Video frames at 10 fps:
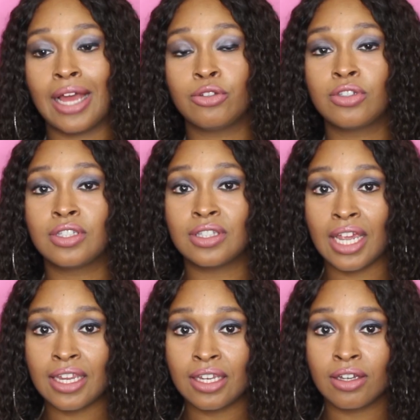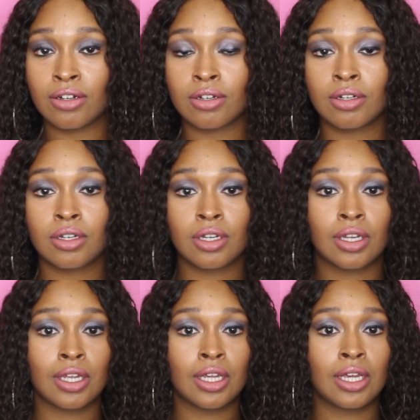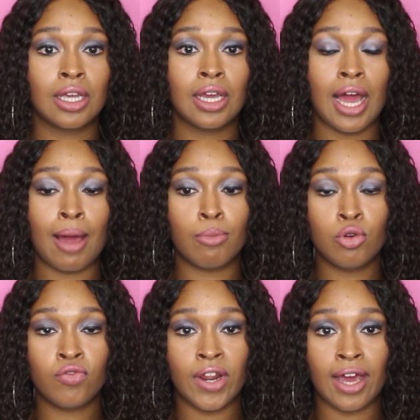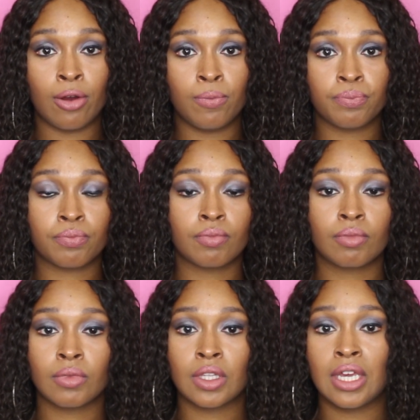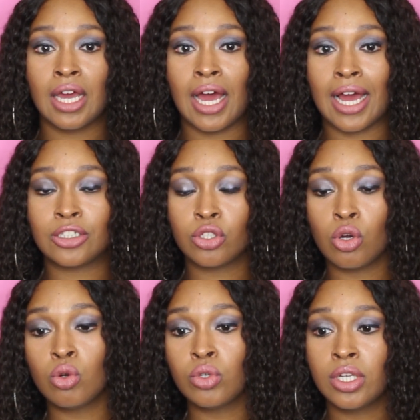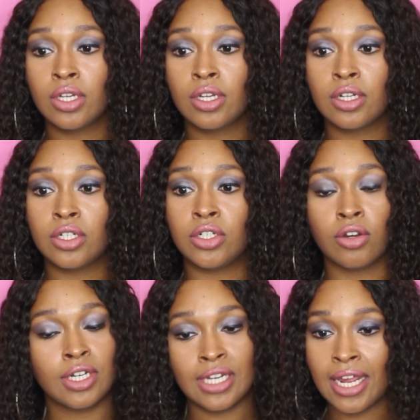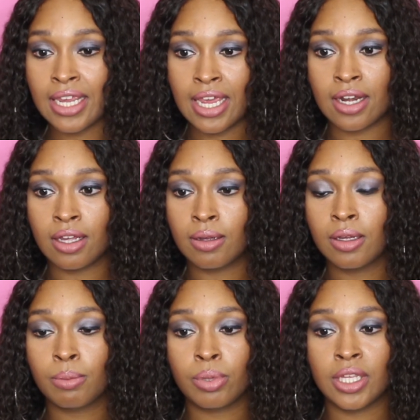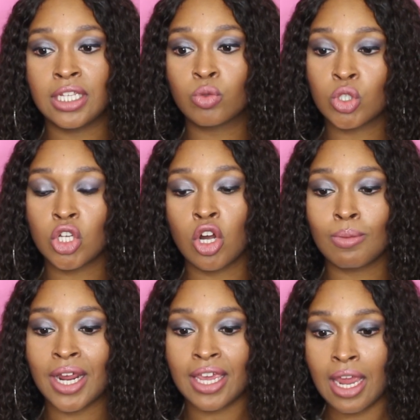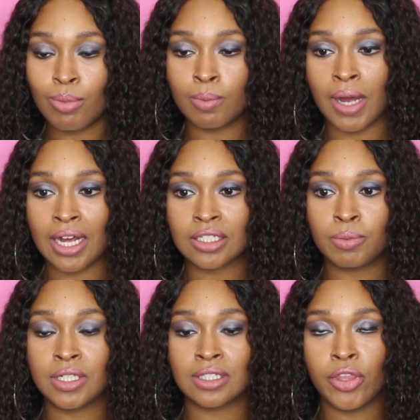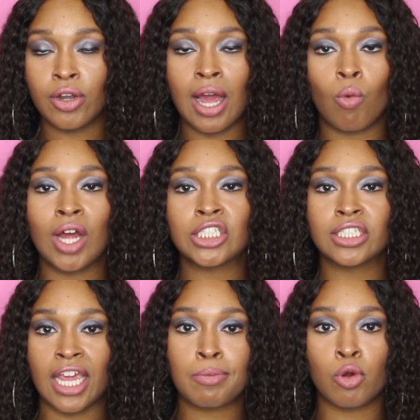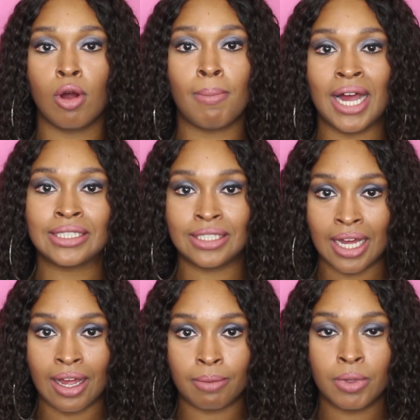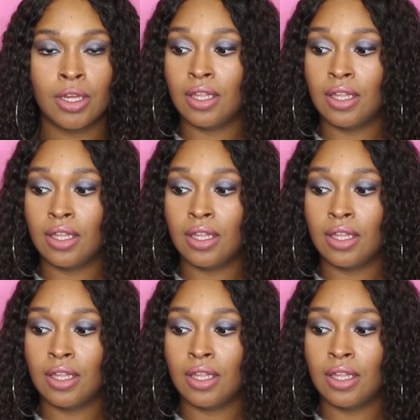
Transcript: I used to stay here. I moved out. I told Dirty Diana, please return my cable box, because you're not watching cable on my dime.